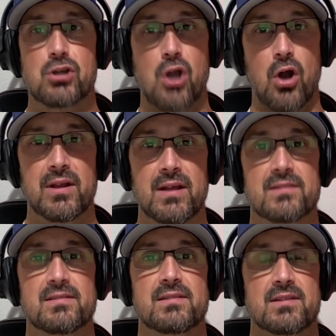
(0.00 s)
The
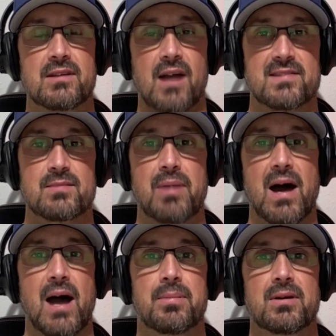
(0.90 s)
Guardians got
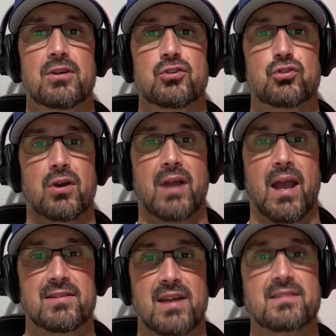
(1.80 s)
some pop,
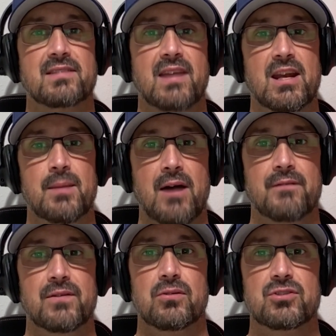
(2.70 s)
took Texas
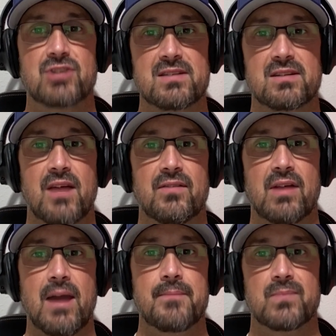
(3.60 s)
A&M outfielder Jace
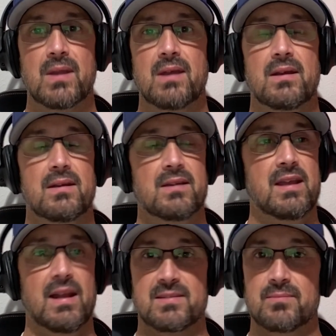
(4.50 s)
Laviette.
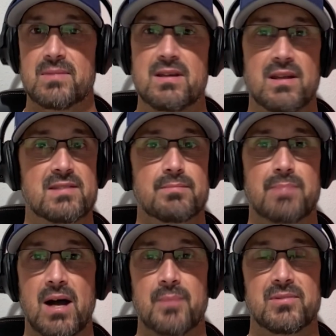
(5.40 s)
He can hit
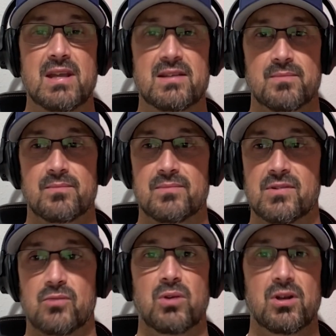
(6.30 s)
some bombs. He hit
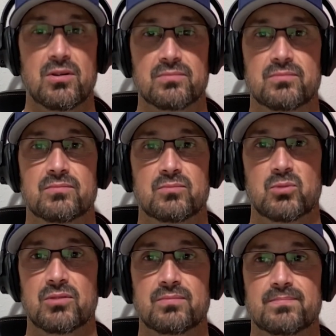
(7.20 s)
some real
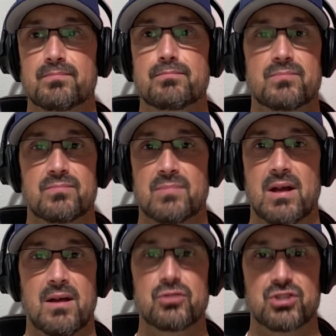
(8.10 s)

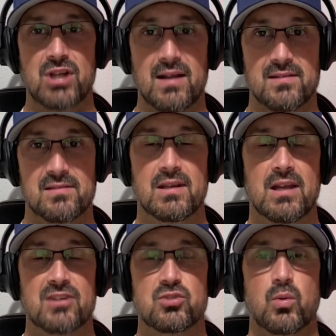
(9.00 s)
moon shots
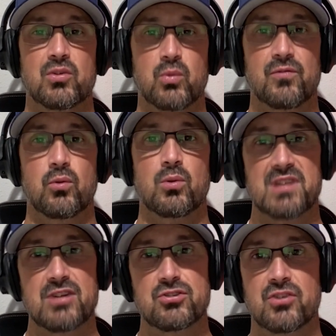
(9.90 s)
in
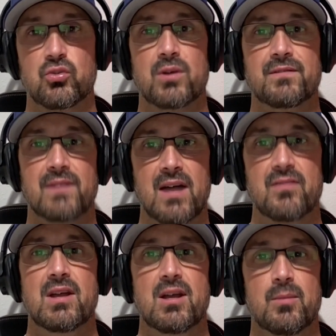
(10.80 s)
2024. He's injured in
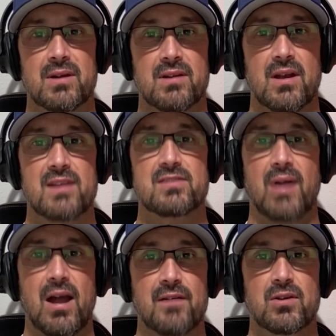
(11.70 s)
25, but a
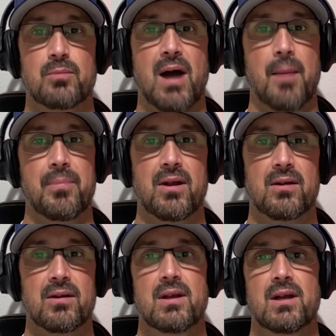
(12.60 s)
nice little outfield pop
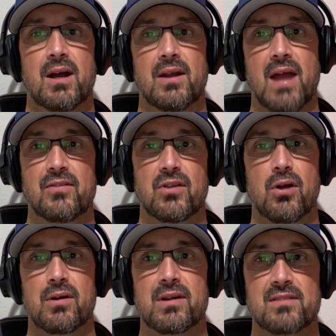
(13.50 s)
there to add to
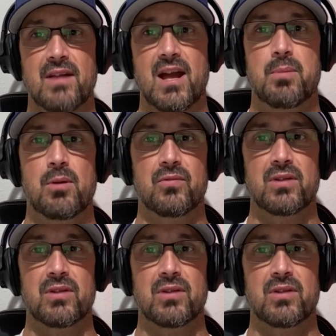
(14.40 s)
the Guardians lineup